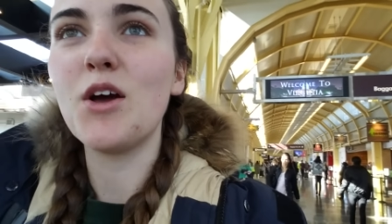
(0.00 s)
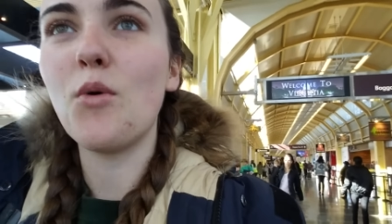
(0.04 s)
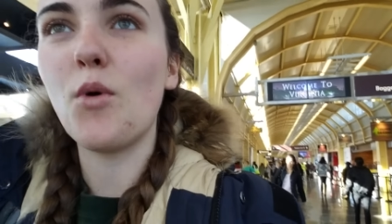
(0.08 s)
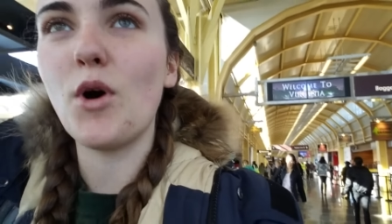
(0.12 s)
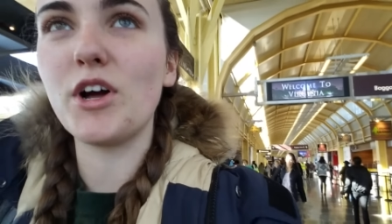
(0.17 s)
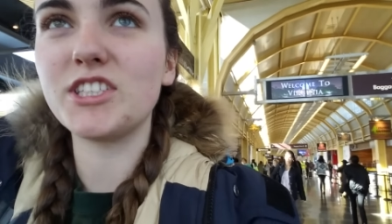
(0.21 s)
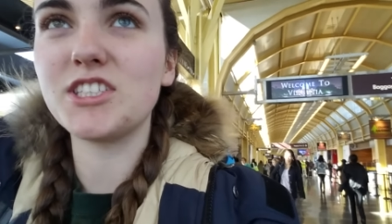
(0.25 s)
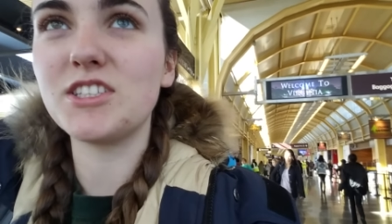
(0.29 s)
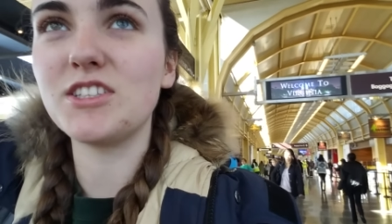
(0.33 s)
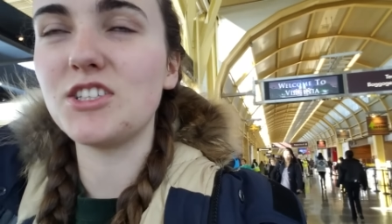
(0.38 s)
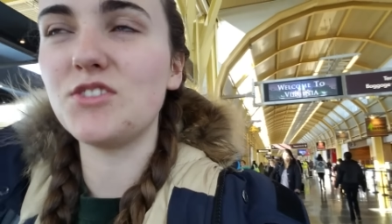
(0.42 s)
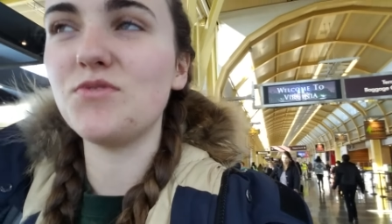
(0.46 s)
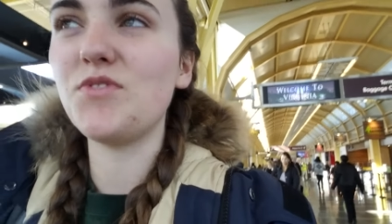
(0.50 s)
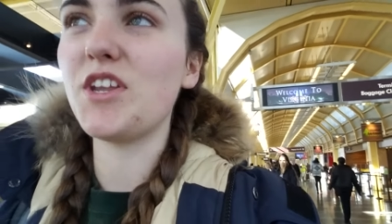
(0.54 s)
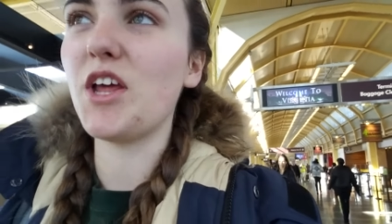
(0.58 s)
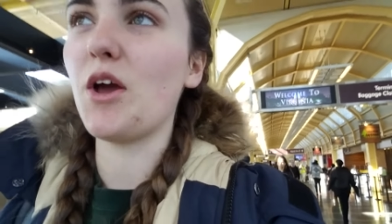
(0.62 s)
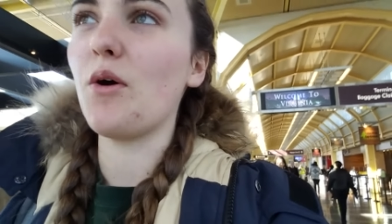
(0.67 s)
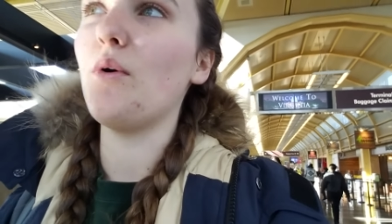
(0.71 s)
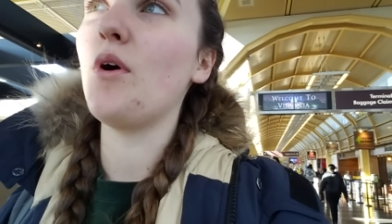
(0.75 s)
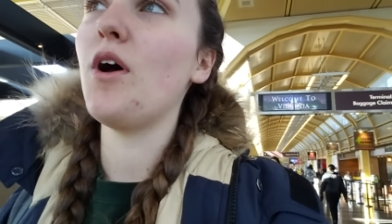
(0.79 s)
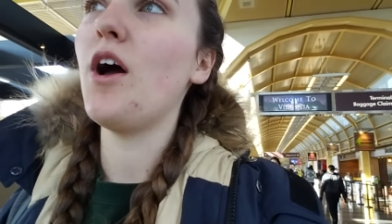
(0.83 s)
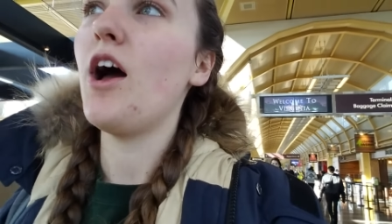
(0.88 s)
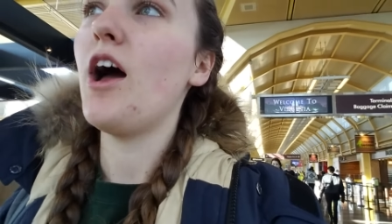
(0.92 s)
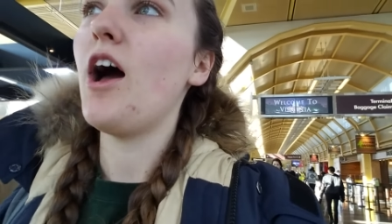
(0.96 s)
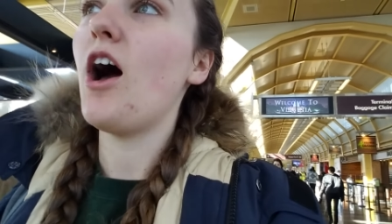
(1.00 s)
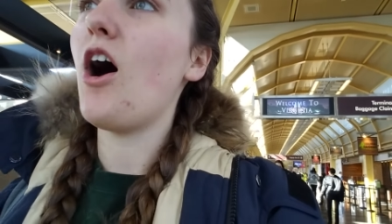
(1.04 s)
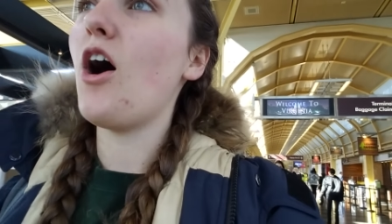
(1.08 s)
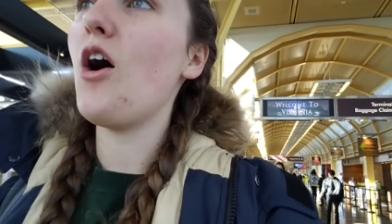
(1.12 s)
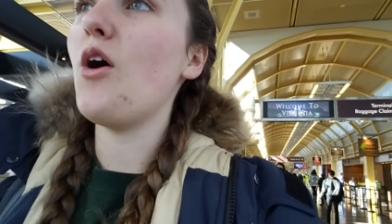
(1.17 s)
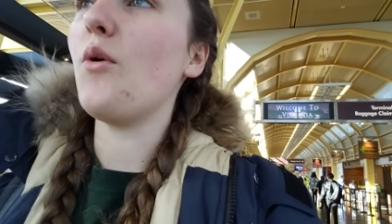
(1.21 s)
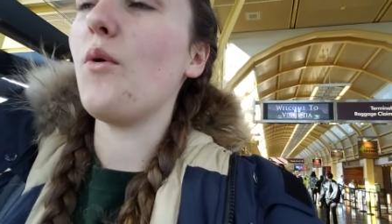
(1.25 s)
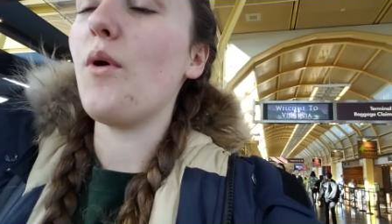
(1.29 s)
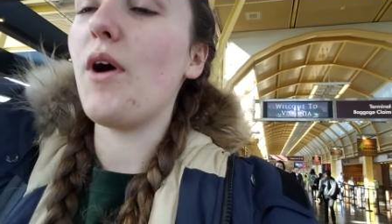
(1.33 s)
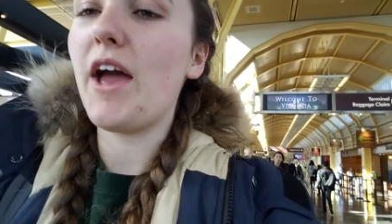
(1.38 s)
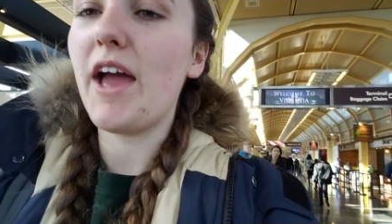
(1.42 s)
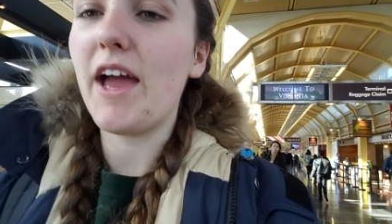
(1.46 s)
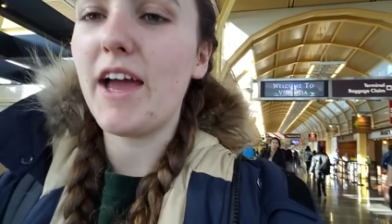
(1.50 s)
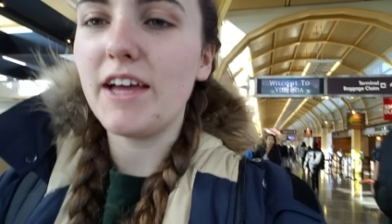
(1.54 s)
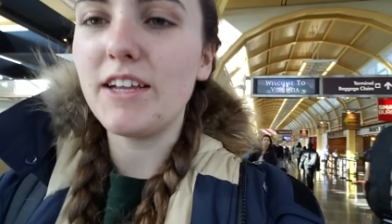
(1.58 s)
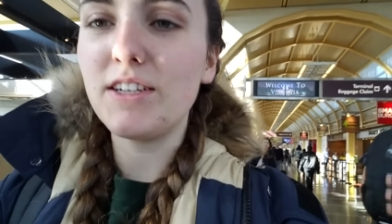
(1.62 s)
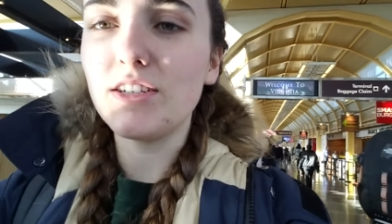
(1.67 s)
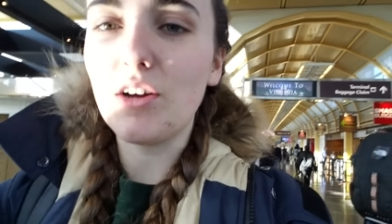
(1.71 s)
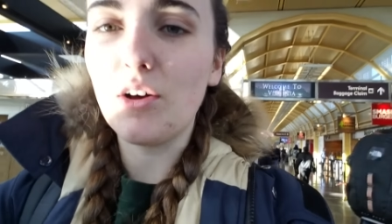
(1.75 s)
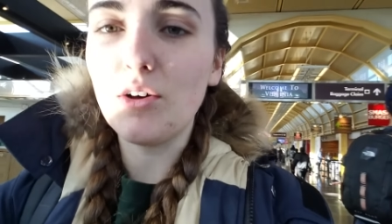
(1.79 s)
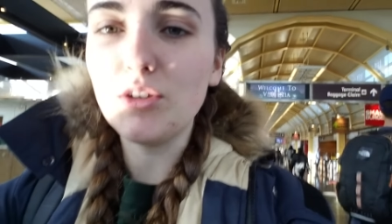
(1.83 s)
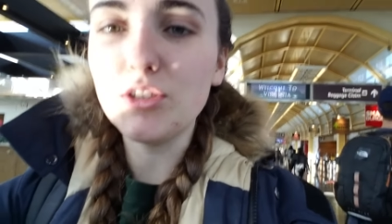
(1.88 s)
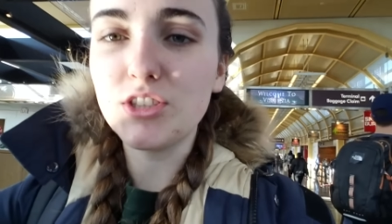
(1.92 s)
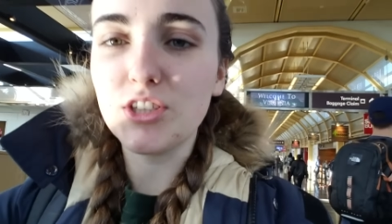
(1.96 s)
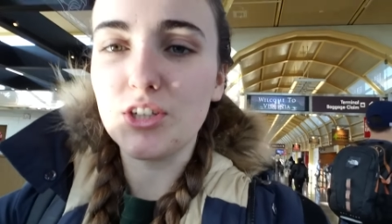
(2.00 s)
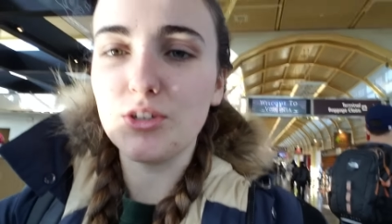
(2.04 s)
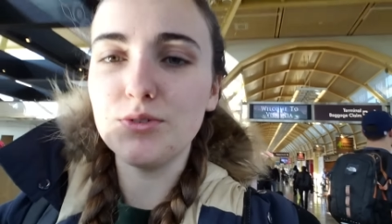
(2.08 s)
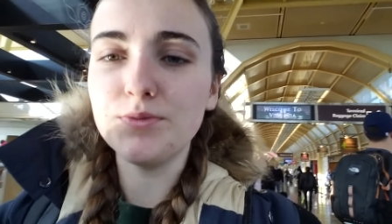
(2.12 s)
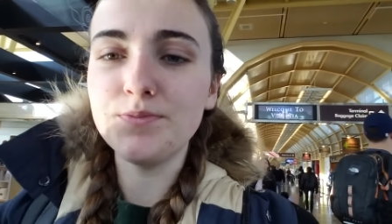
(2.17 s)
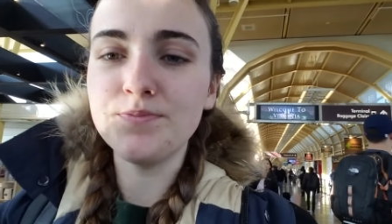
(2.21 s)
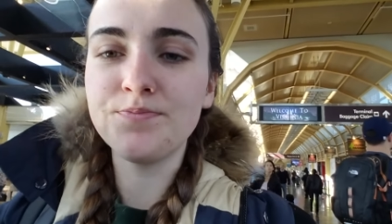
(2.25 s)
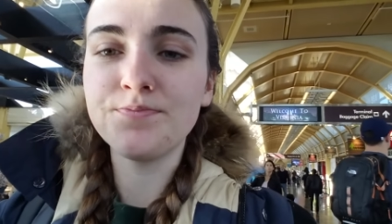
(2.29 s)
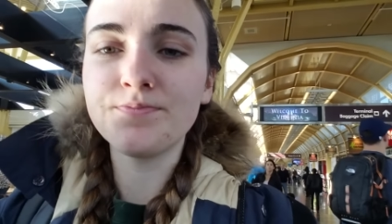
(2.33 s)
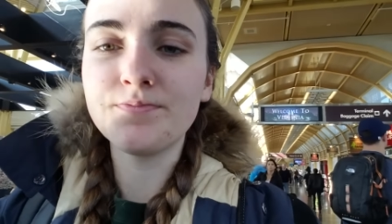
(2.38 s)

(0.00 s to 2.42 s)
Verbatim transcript: watching this video. Oh, and also,